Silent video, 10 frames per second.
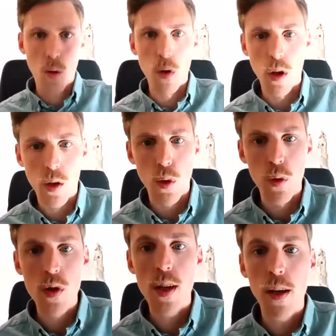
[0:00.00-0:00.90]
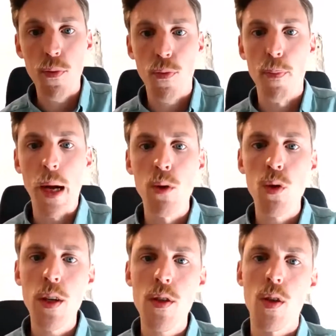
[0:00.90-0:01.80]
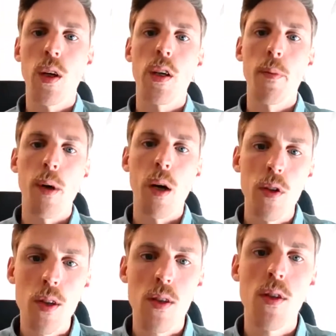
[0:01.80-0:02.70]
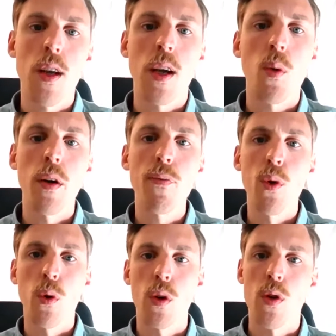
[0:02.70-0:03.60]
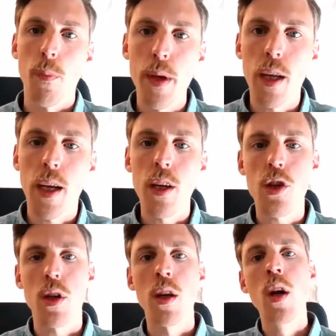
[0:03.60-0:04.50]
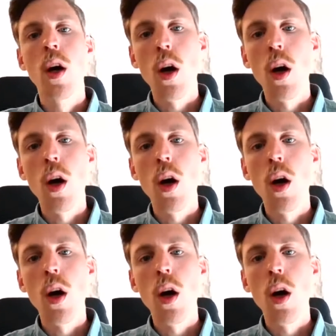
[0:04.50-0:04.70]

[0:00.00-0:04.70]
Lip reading: quote unquote safe boundaries. So their demands stay quite focused on mitigation,